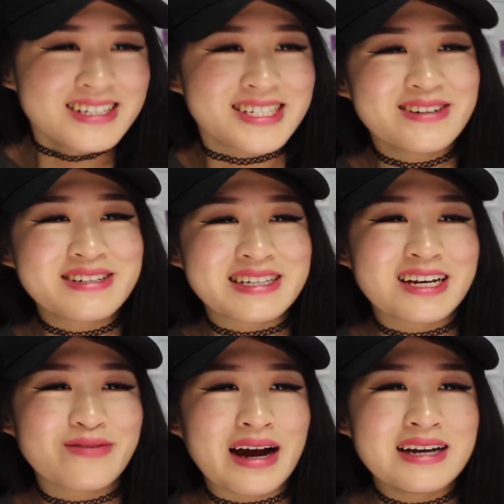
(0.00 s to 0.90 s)

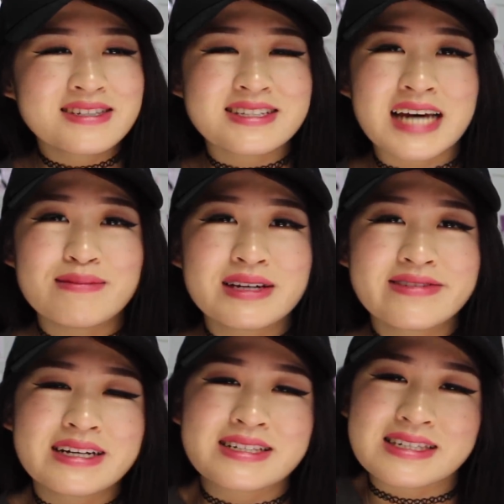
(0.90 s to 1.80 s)
Seriously, why is the tap
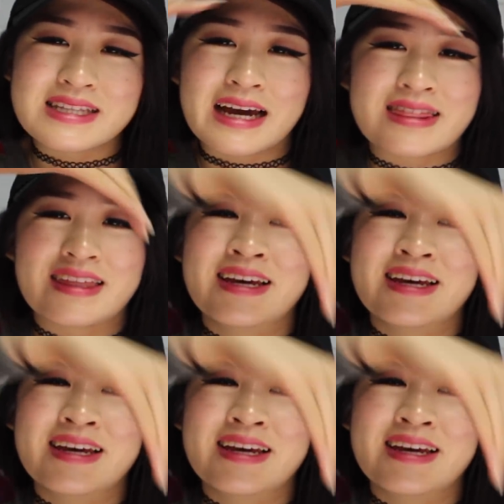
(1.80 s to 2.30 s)
literally just like